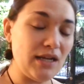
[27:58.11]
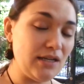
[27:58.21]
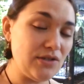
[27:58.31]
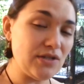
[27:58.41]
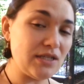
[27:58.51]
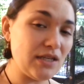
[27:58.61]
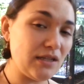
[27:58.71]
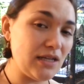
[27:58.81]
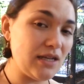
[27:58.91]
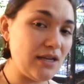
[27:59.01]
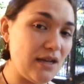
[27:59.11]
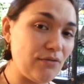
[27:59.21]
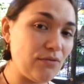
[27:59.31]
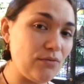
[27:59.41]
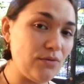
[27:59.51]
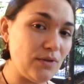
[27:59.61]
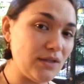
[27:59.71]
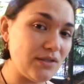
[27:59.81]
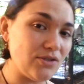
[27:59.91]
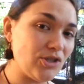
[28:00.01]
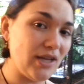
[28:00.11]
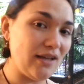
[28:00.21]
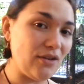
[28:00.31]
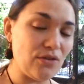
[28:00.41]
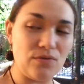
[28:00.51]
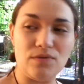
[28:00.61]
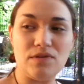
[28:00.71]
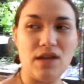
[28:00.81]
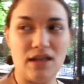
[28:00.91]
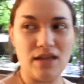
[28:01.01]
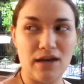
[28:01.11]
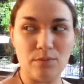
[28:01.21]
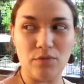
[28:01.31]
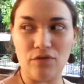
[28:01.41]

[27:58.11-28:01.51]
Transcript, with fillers: and interestingly enough, through doing this channel, through standing up